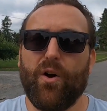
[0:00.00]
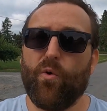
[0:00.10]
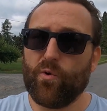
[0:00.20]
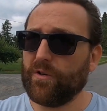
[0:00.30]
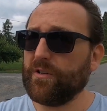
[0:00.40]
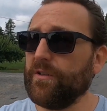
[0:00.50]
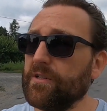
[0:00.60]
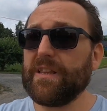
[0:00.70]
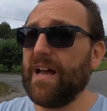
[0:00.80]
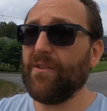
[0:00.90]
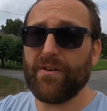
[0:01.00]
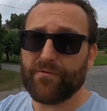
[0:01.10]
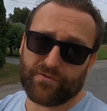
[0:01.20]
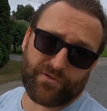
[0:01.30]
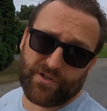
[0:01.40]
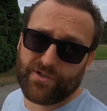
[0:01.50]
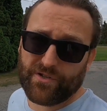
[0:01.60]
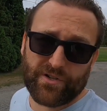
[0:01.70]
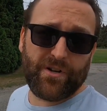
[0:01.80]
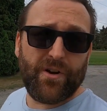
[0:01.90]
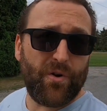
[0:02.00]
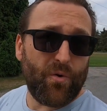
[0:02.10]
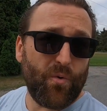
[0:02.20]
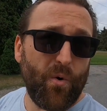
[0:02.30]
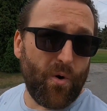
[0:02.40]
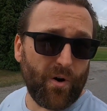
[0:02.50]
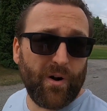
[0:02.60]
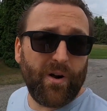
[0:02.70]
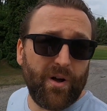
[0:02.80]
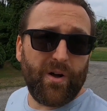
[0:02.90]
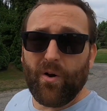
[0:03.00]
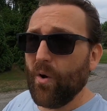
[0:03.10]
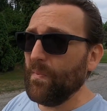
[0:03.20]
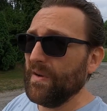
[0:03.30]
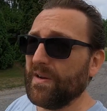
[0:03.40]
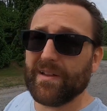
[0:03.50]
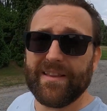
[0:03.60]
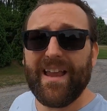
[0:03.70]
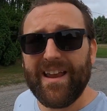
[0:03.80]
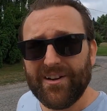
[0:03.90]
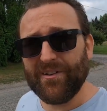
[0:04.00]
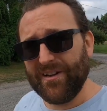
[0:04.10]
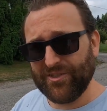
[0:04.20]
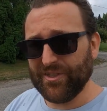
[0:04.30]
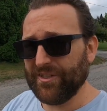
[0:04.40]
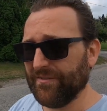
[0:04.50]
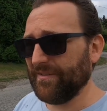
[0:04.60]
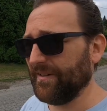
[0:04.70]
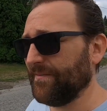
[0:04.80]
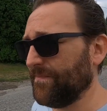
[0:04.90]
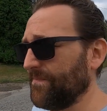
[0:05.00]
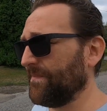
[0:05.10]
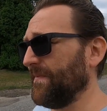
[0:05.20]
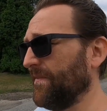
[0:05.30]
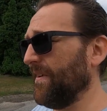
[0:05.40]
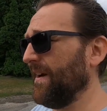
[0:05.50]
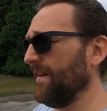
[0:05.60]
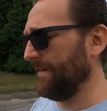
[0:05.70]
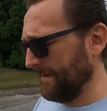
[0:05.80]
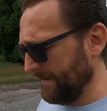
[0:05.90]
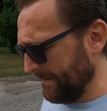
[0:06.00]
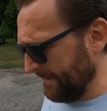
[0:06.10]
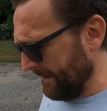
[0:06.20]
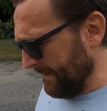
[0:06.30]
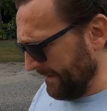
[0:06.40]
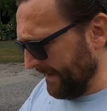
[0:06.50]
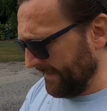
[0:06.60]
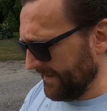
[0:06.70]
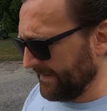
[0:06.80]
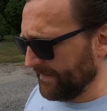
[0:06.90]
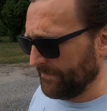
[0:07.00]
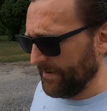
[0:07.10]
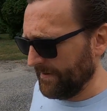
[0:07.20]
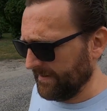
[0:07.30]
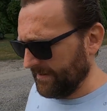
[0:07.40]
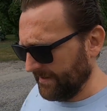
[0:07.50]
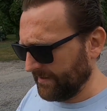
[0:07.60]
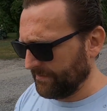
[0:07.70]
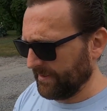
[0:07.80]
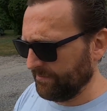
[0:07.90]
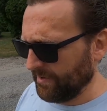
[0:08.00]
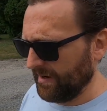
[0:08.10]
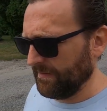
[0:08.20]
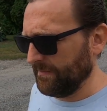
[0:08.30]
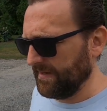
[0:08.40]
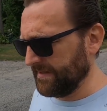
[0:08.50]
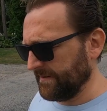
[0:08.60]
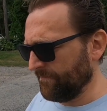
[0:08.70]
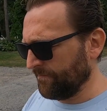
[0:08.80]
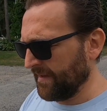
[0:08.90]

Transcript: Oracle Cloud Infrastructure or Open Container Initiative, right? And this is where the problem is.